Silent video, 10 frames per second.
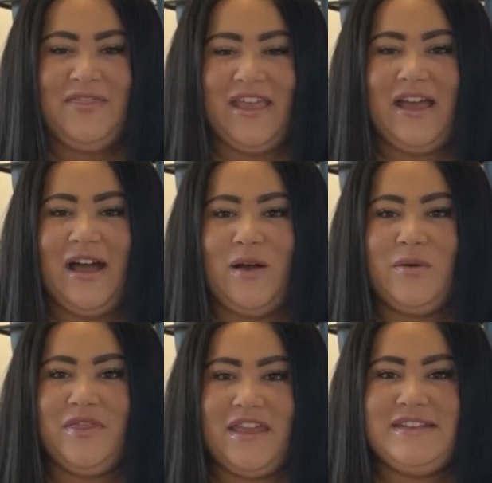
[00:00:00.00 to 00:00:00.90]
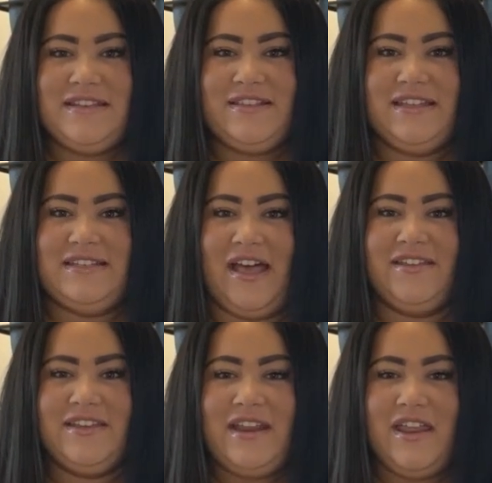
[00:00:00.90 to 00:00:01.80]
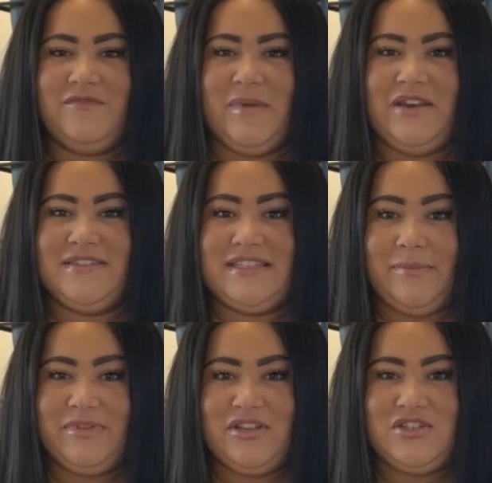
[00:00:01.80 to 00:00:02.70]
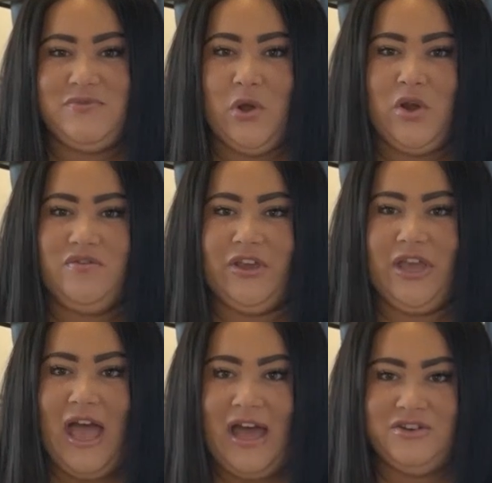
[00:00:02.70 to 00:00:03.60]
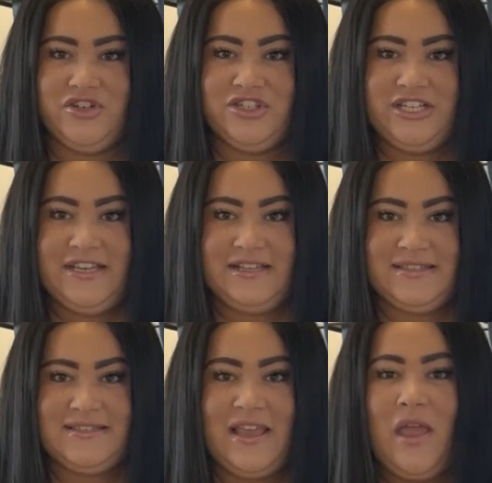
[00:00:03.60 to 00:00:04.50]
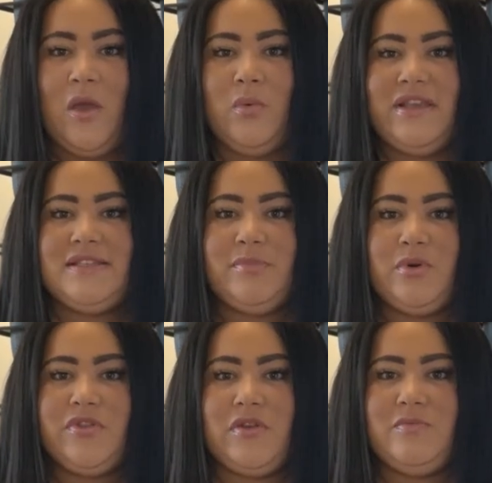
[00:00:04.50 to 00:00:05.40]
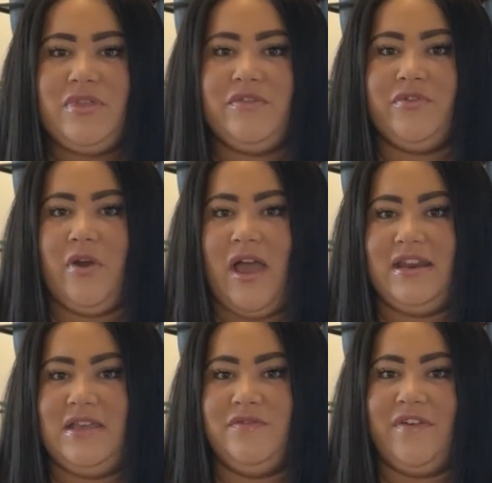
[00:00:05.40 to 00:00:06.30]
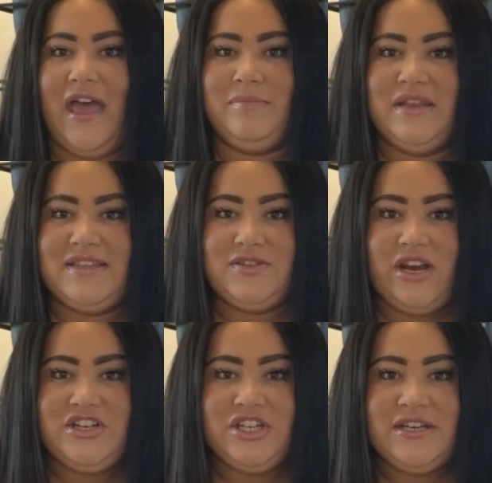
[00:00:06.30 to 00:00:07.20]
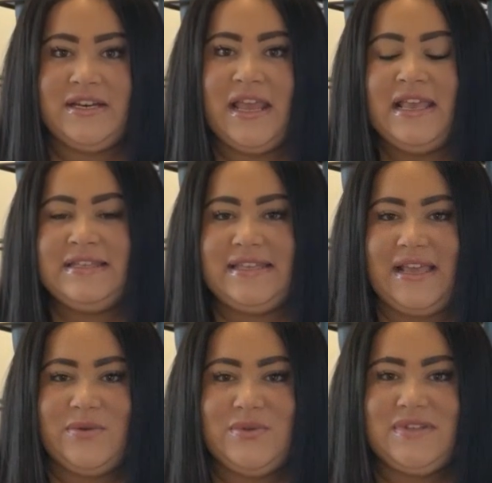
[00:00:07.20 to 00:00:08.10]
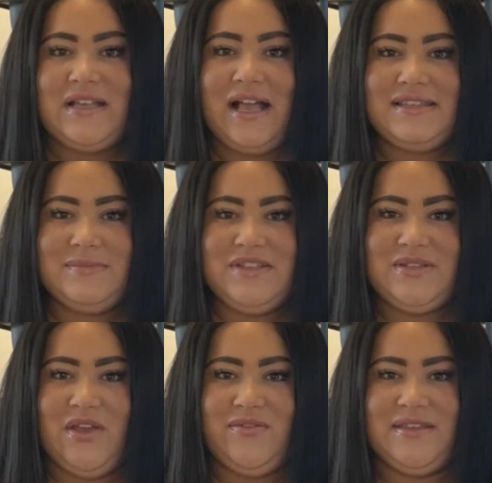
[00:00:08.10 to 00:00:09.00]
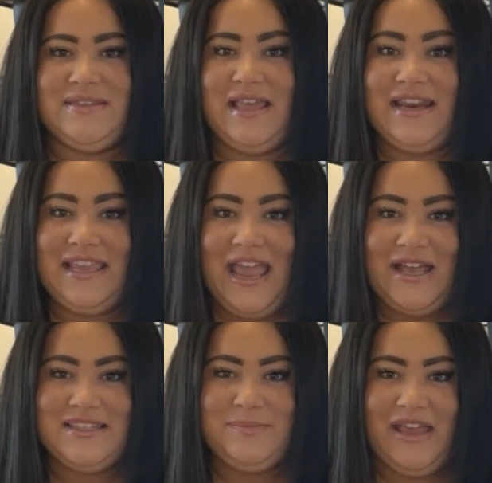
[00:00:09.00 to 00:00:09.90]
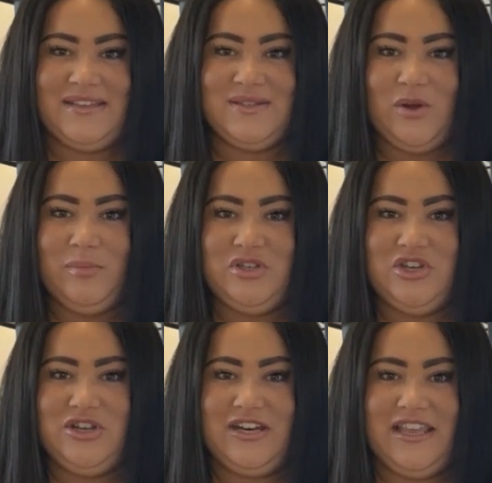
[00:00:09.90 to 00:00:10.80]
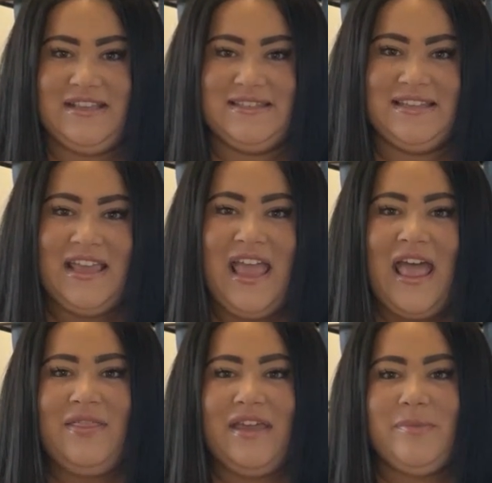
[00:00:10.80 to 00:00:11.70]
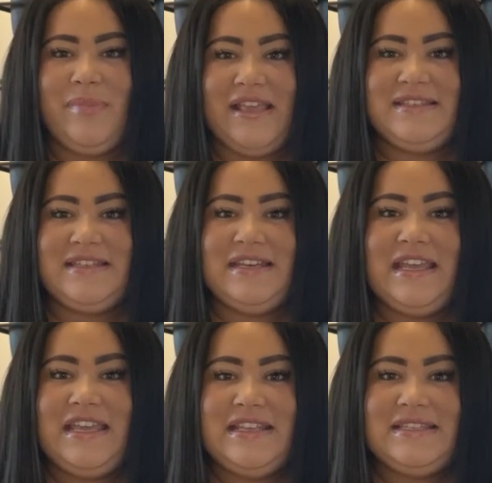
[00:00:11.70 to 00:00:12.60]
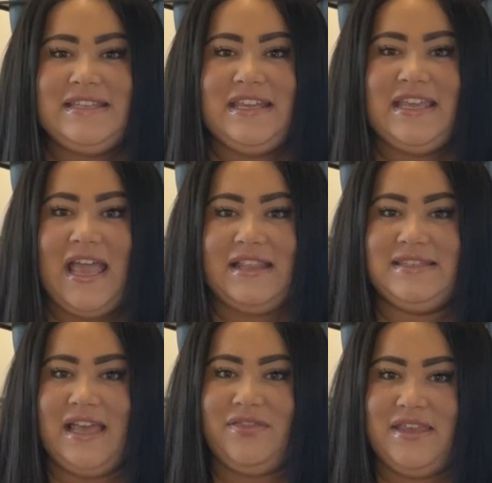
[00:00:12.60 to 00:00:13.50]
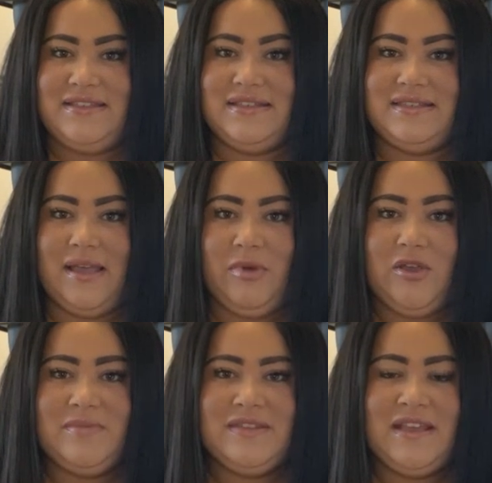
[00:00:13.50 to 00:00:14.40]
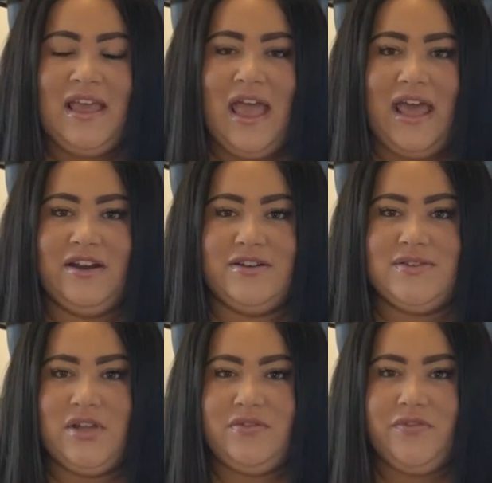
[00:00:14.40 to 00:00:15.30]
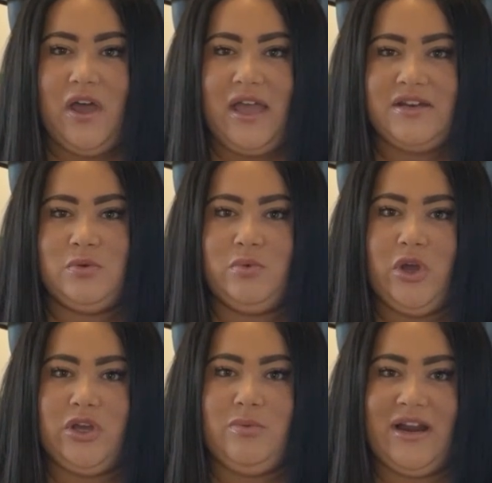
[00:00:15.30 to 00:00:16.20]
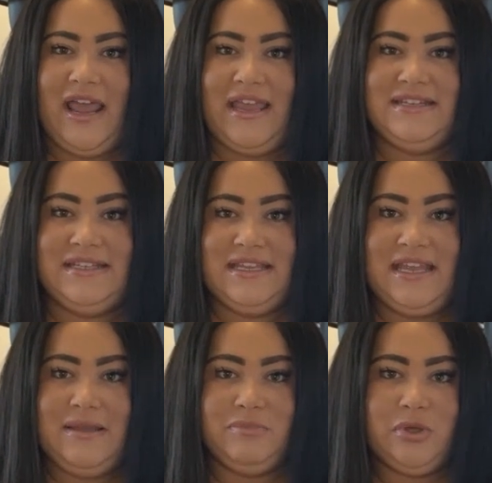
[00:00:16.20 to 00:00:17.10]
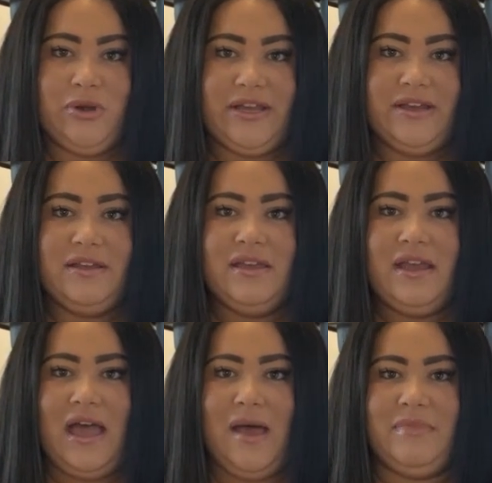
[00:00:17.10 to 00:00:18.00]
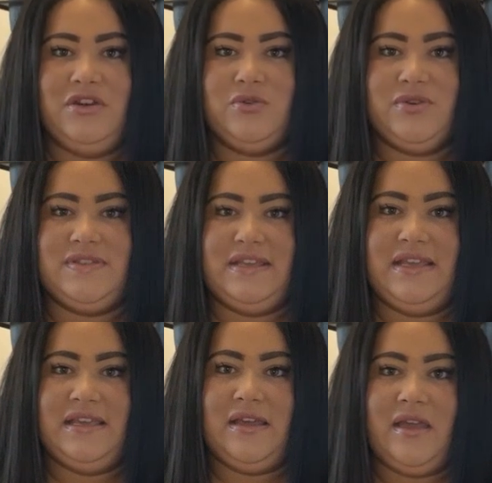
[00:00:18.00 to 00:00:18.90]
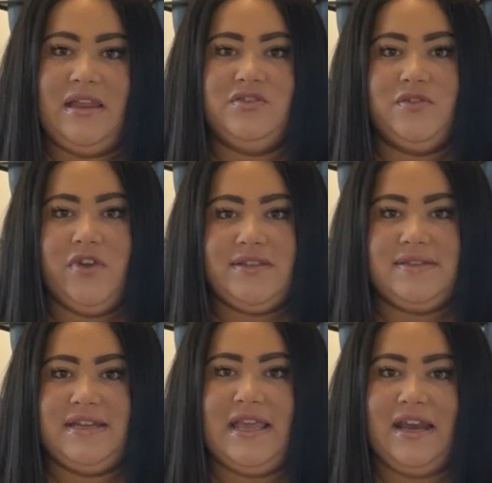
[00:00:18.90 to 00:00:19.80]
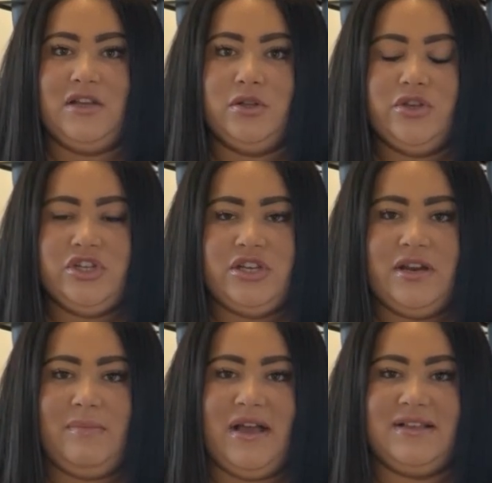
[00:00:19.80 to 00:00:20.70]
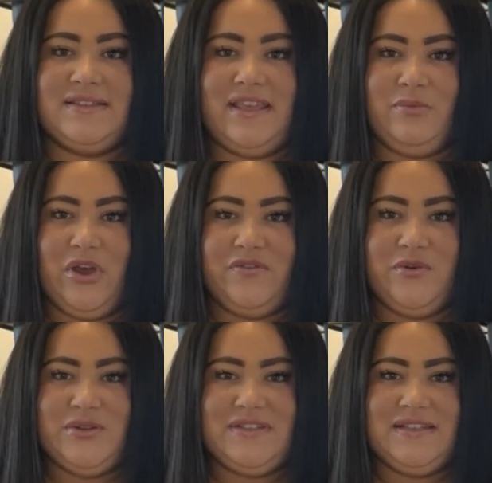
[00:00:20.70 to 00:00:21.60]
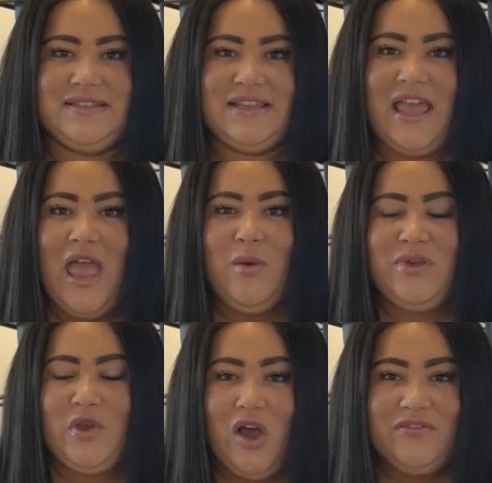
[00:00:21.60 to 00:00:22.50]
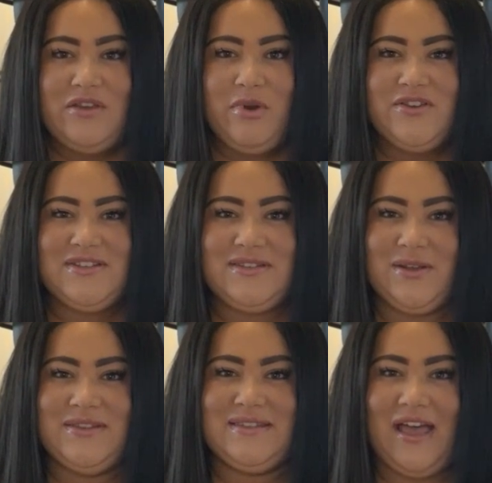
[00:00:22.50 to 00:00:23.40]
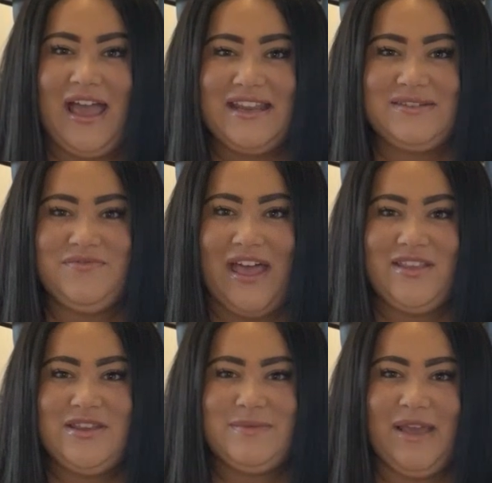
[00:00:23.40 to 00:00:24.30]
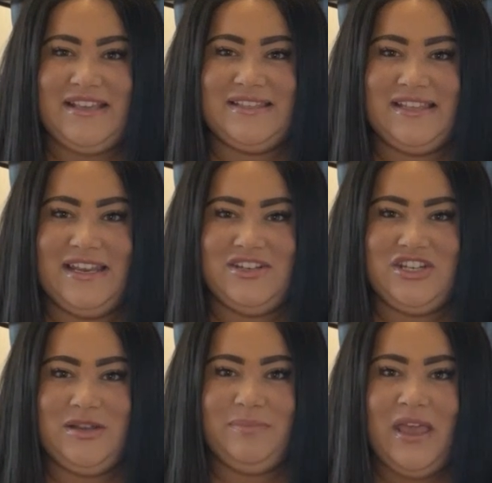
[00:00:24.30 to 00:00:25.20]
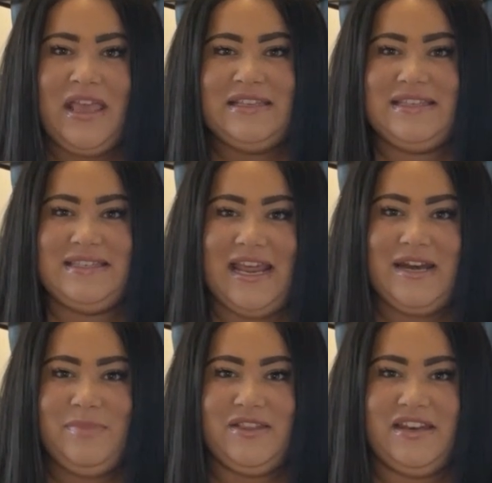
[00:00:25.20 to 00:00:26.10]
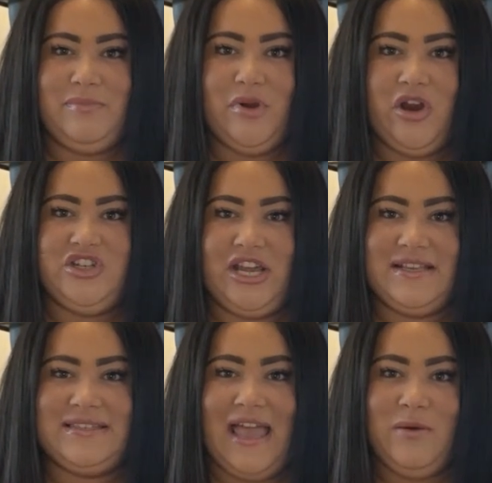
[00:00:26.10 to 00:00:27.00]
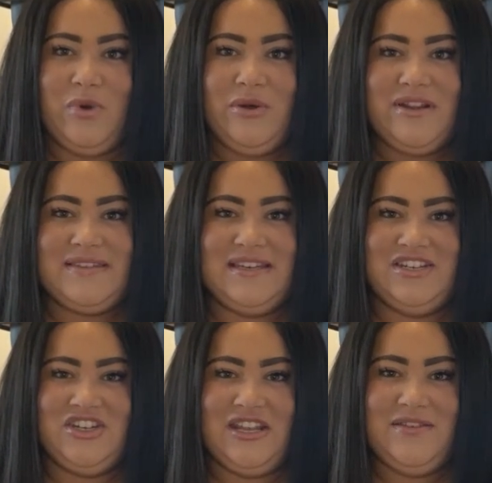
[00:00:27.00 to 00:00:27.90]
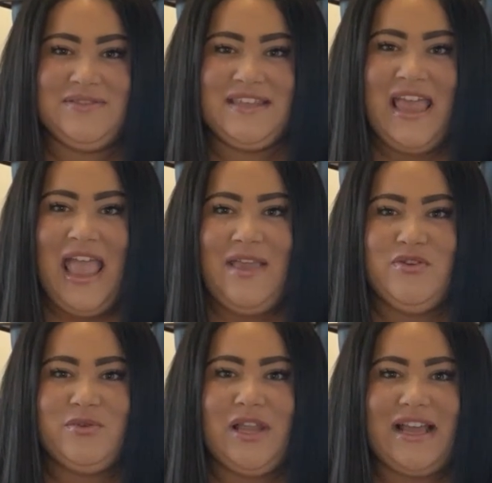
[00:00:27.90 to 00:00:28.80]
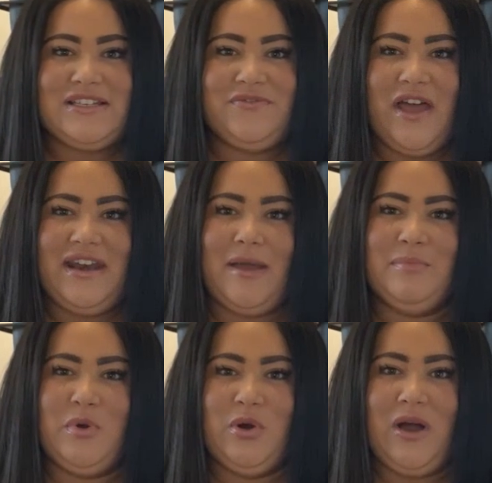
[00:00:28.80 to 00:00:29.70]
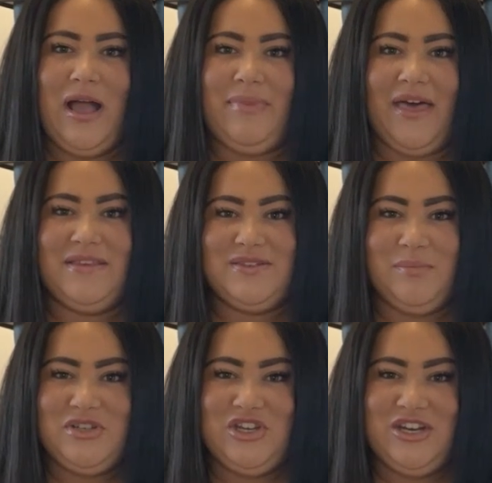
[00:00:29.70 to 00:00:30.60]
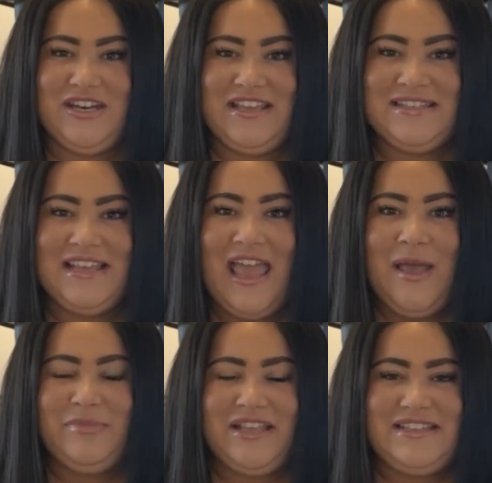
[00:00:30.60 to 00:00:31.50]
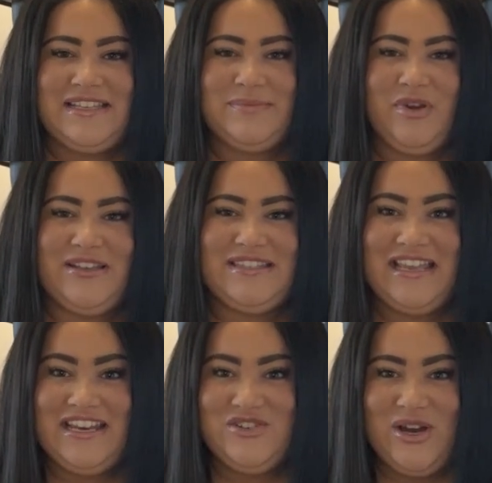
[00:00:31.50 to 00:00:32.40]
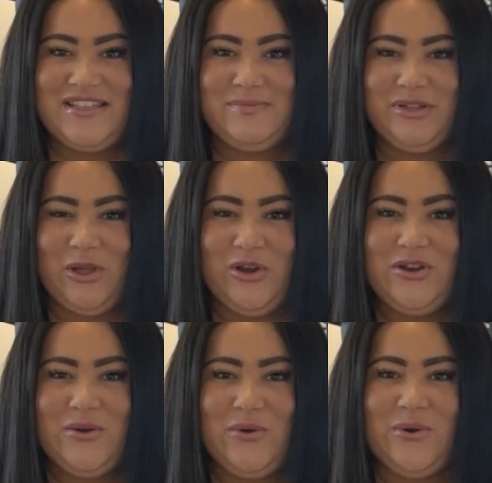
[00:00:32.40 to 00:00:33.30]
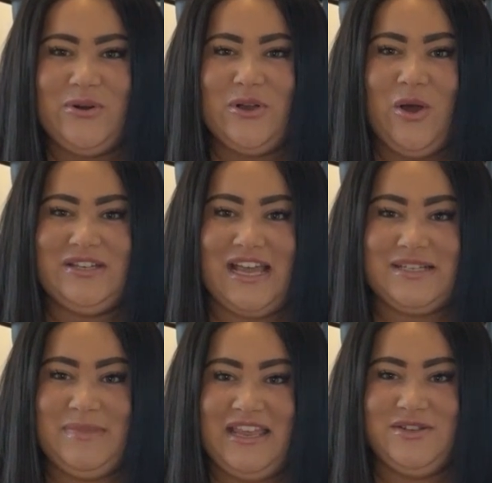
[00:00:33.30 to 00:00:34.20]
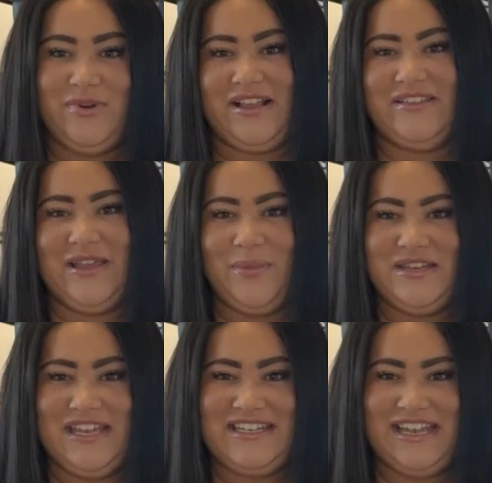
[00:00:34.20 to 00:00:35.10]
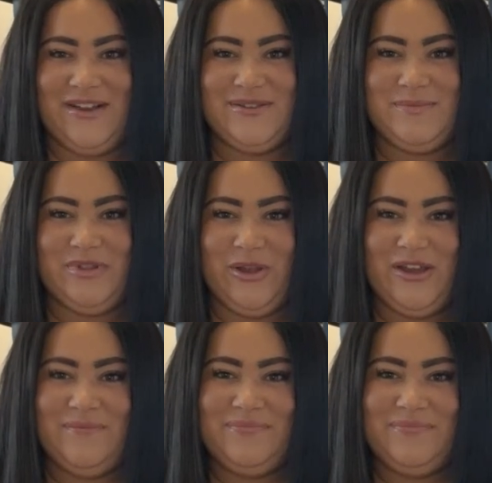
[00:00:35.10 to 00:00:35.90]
They are authentically Italian and have been established for over 100 years. We support them with a variety of administration, sales, customer service, and accounts-based opportunities. They are based in inner city and southeastern suburbs and are a certified Work 180 employer, endorsing diversity and inclusion amongst their workforces. With coffee roasters on site, values-based leadership, sustainability projects, and wellness initiatives, if you would like to find out more about these opportunities, please express interest below or contact me directly on the details below.